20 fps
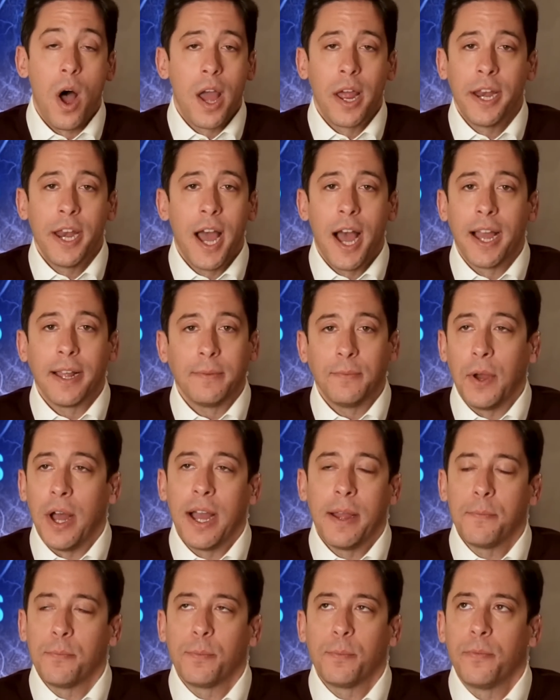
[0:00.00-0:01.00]
One, I,
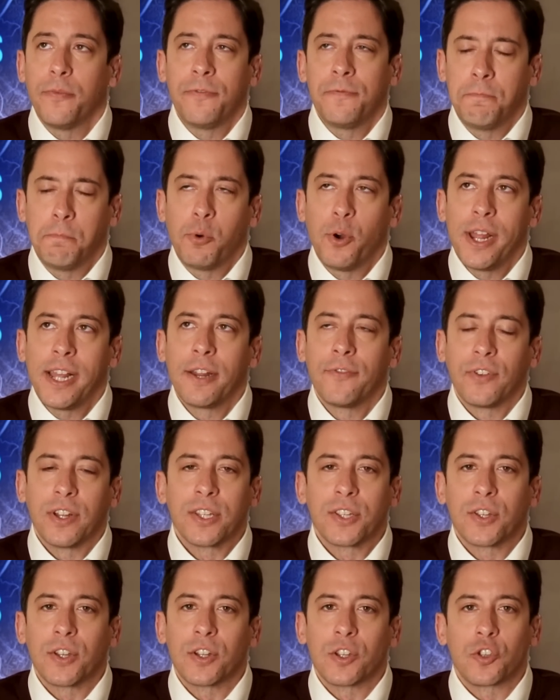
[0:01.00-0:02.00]
I'm pretty
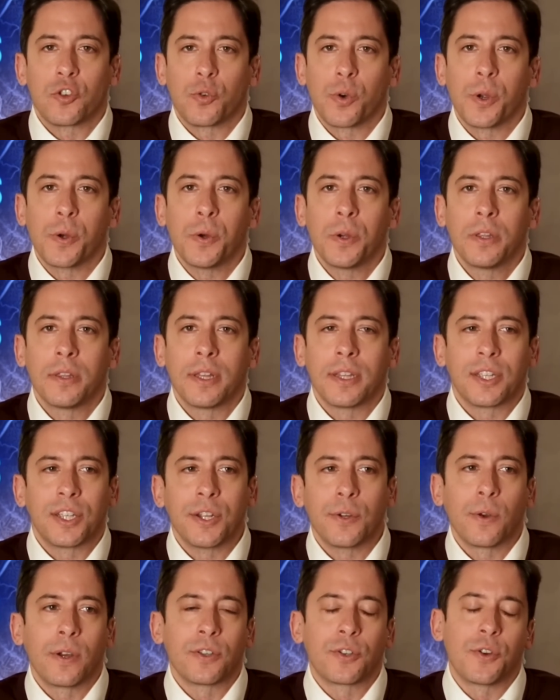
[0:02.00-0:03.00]
convinced that it's true that
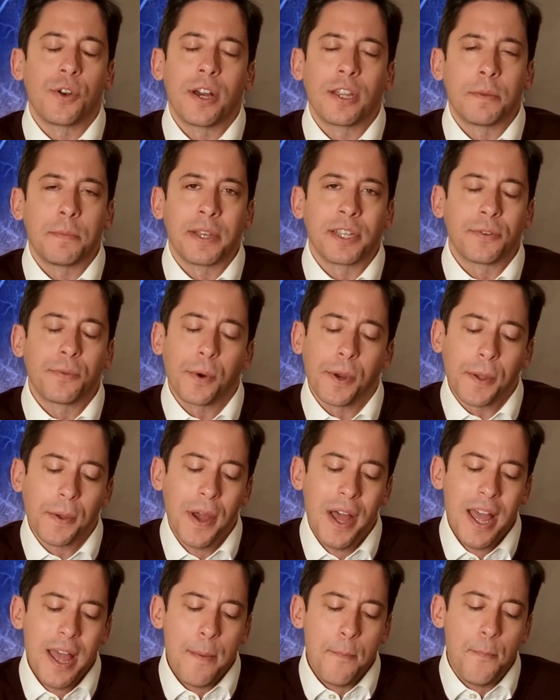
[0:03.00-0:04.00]
seed oils are not the best for you.
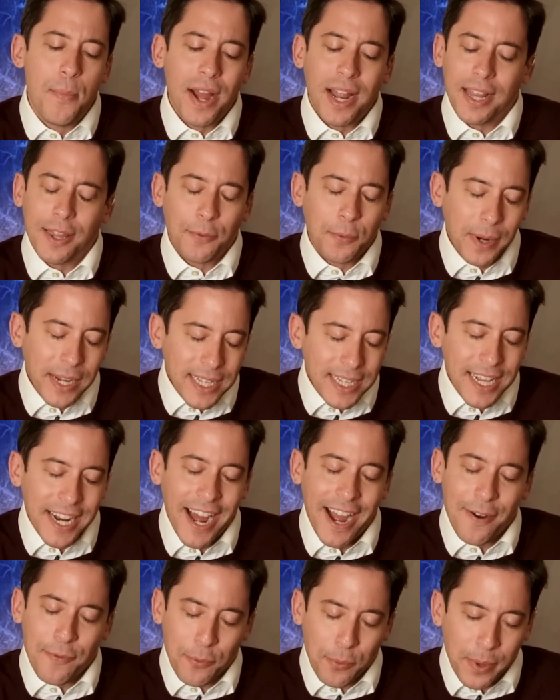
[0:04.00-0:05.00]
But the
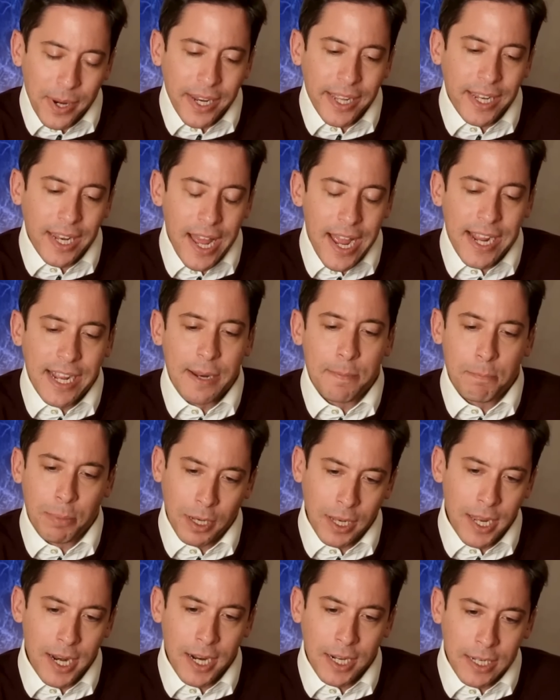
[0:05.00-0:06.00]
reason I really like it
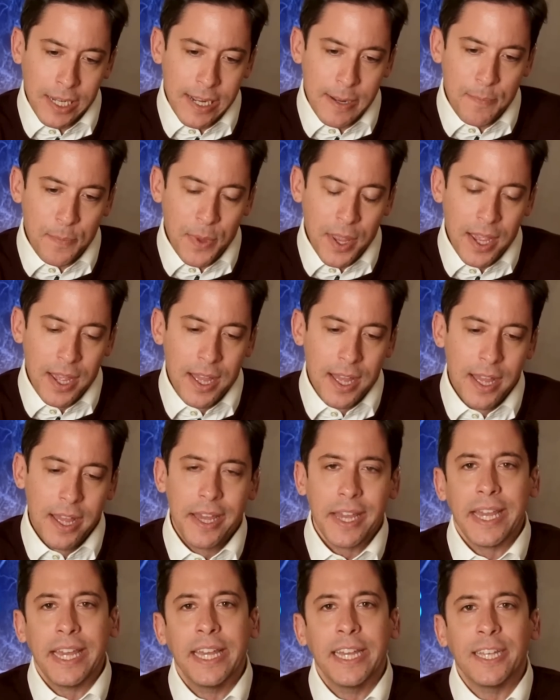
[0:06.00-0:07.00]
politically
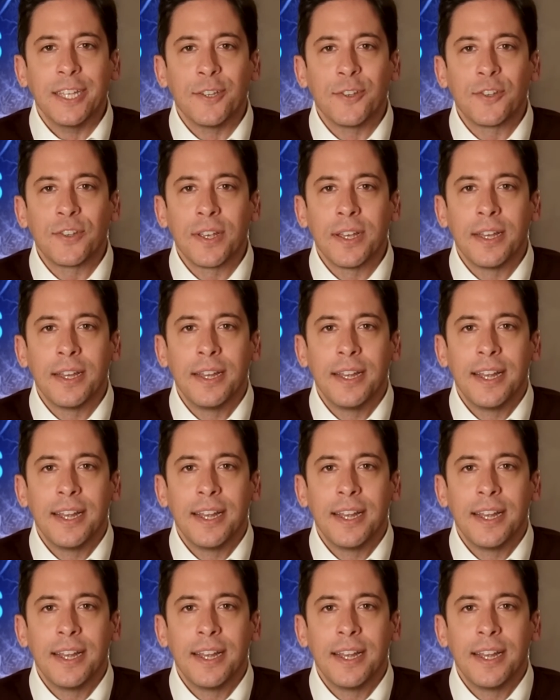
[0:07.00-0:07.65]
is